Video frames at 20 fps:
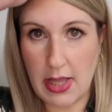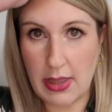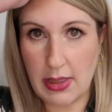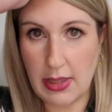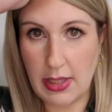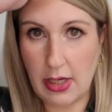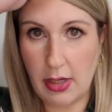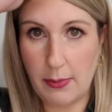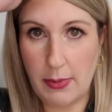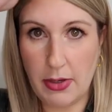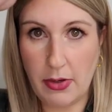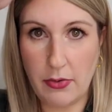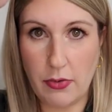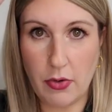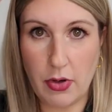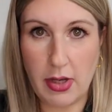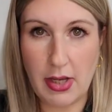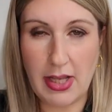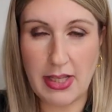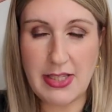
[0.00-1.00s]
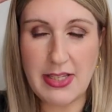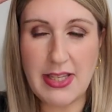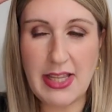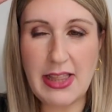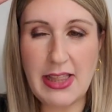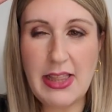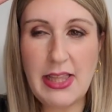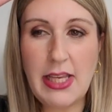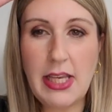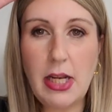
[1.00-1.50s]
a little bit of just a
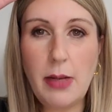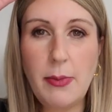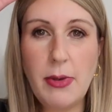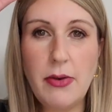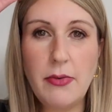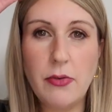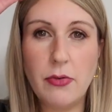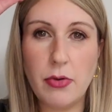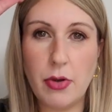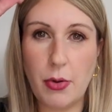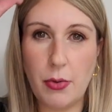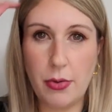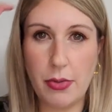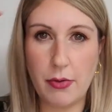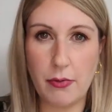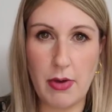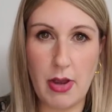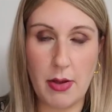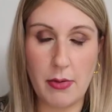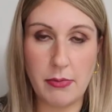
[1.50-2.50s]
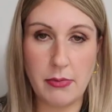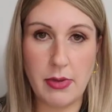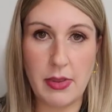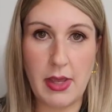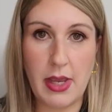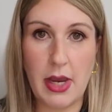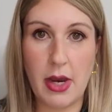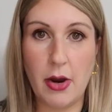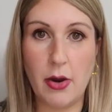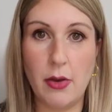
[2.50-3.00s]
little bit of growth around the
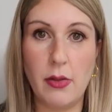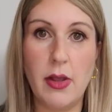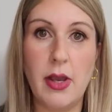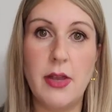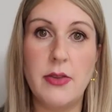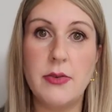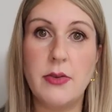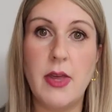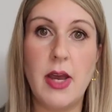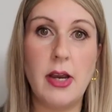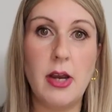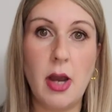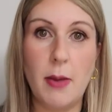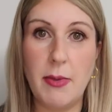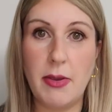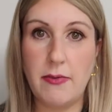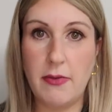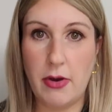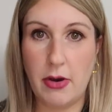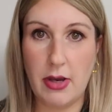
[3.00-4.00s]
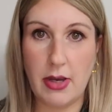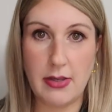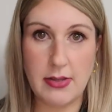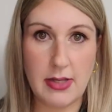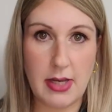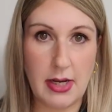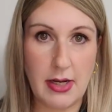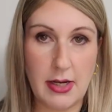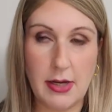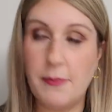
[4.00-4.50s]
hairline. So that got me very
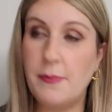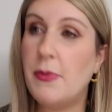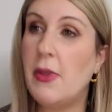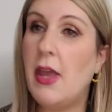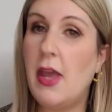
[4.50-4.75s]
excited.